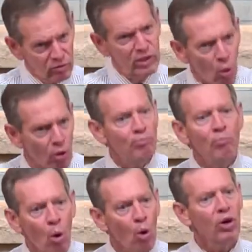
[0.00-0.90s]
more
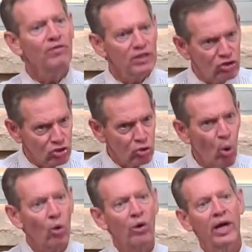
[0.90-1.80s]
and more of this
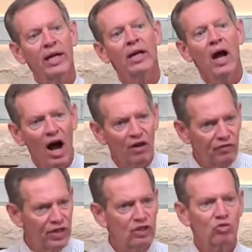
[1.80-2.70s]
story
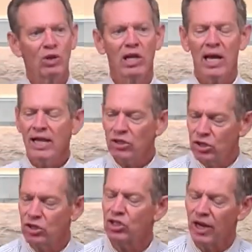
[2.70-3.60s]
of this
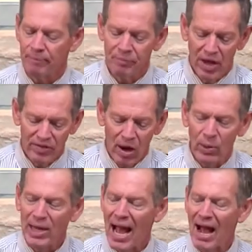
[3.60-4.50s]
relationship that
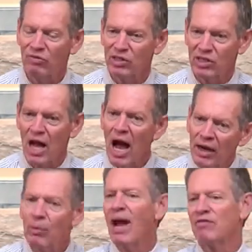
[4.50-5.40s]
we have with God.
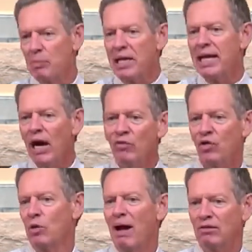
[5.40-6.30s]
And we have to be
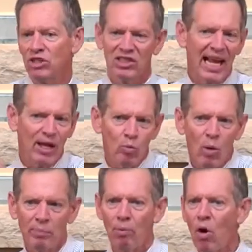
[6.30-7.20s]
careful about just taking
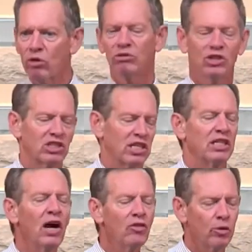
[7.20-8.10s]
one part or just
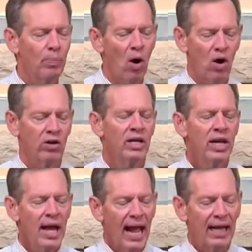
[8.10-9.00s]
another part
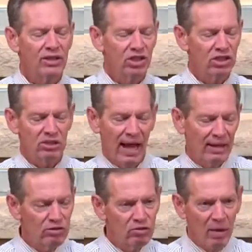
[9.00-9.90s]

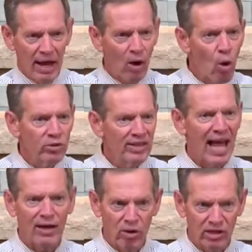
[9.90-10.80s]
and holding
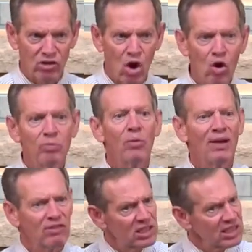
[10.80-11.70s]
that on its own. But we
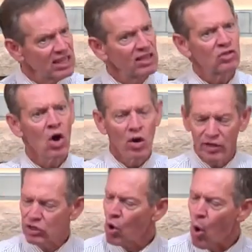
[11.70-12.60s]
have to see
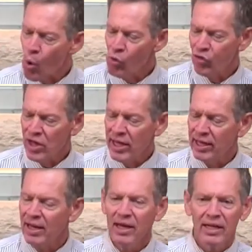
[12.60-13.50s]
this whole
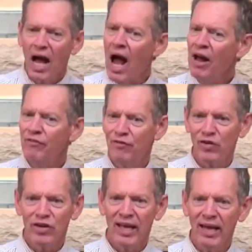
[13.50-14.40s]
thing. God
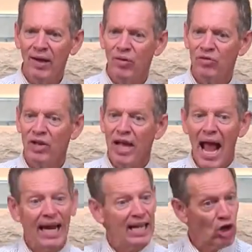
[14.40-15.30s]
forgives,
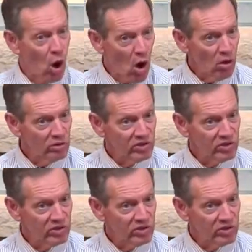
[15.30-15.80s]
and he calls